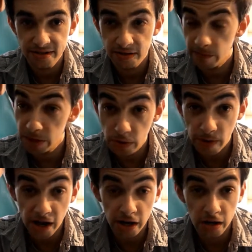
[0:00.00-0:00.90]
I've been to
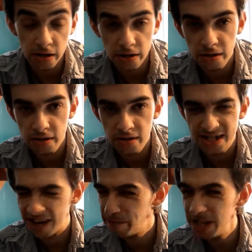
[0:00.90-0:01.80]
America.
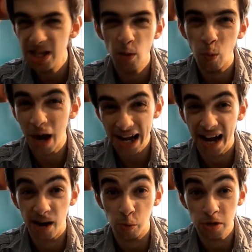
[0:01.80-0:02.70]
I've been in the White
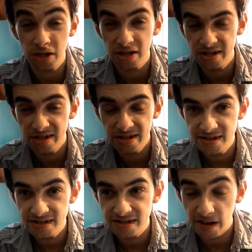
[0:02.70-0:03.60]
House.
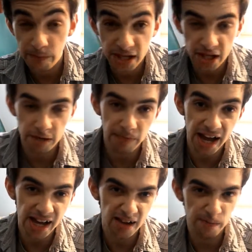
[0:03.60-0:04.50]
I've been to
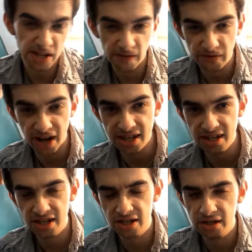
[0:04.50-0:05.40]
Spain. I've been to
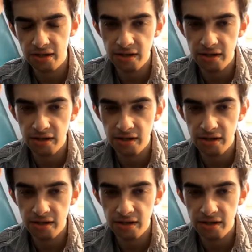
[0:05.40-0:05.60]
France.